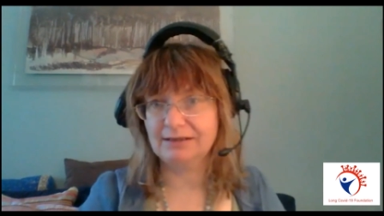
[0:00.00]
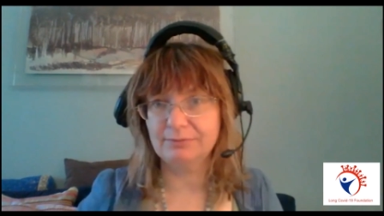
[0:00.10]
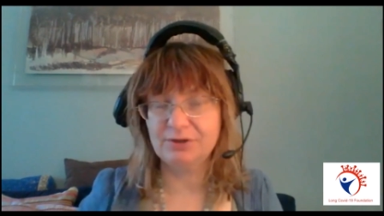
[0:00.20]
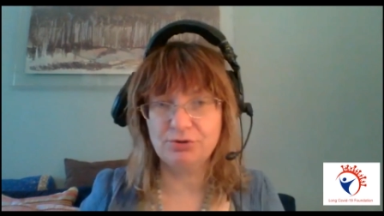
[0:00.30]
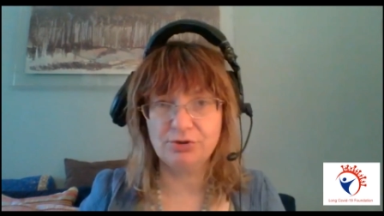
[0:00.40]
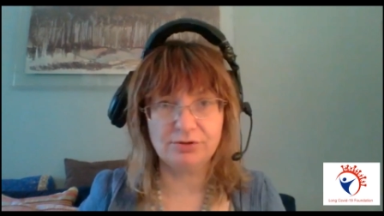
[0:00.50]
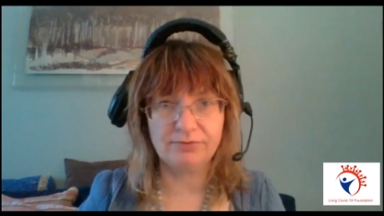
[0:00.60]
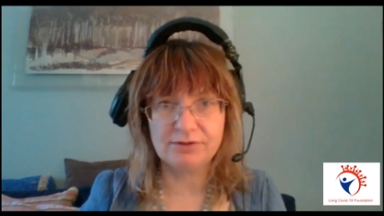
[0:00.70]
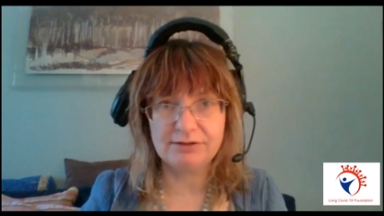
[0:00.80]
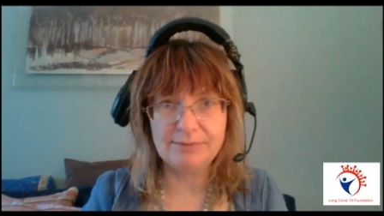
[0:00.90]
And majority
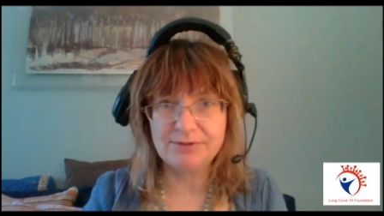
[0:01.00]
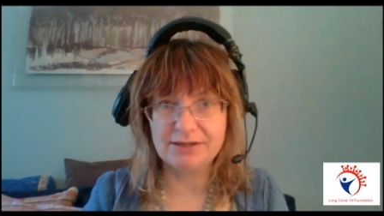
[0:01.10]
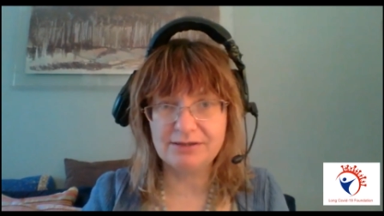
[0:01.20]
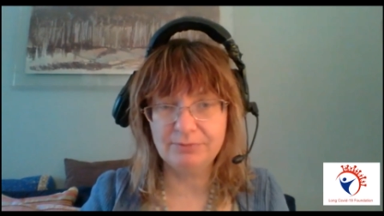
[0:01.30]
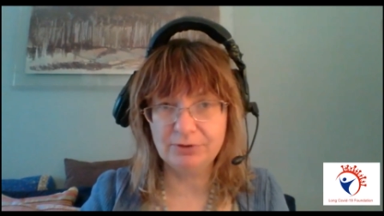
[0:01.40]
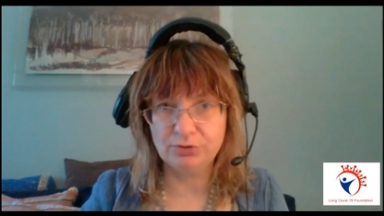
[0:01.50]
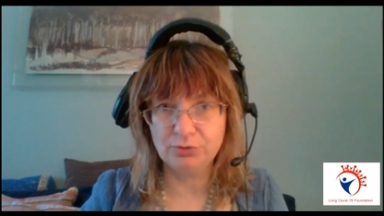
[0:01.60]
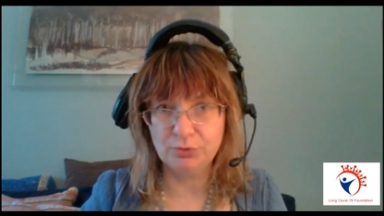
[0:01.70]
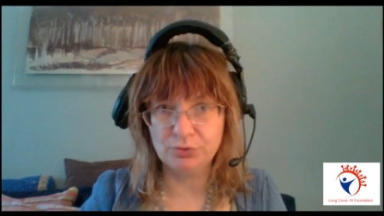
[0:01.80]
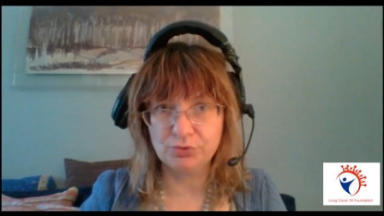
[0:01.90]
of the lab just simply don't
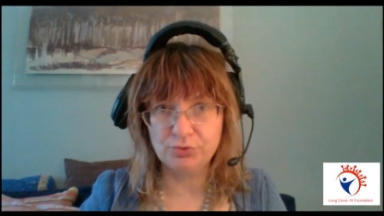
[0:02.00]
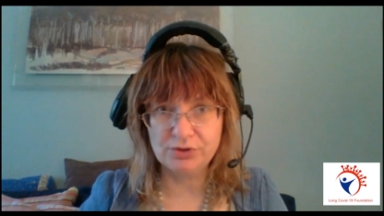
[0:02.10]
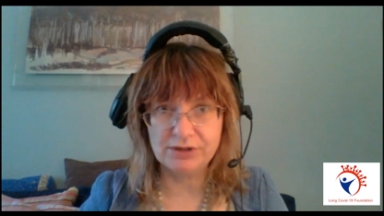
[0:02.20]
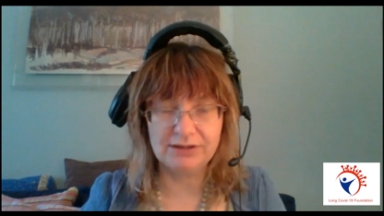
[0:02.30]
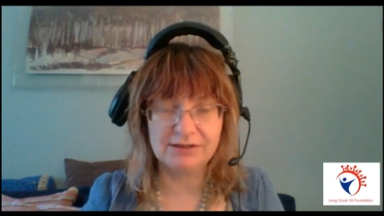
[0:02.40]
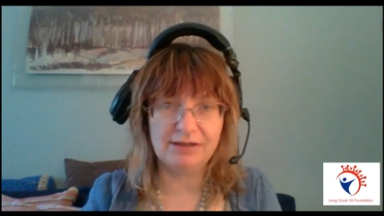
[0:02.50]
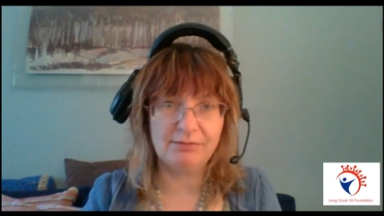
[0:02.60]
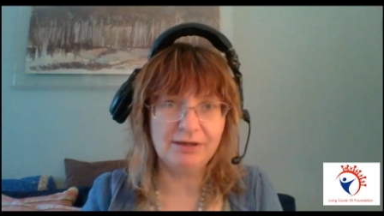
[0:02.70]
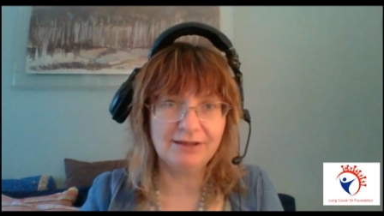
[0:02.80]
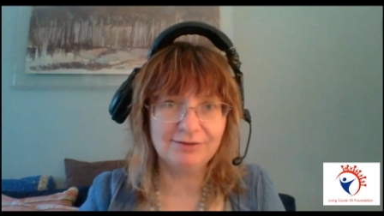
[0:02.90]
want to do that. They are
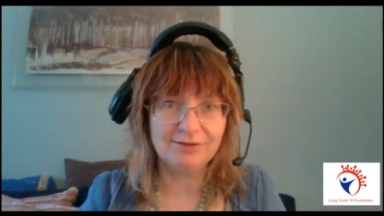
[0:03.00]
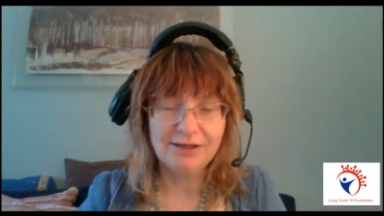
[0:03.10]
making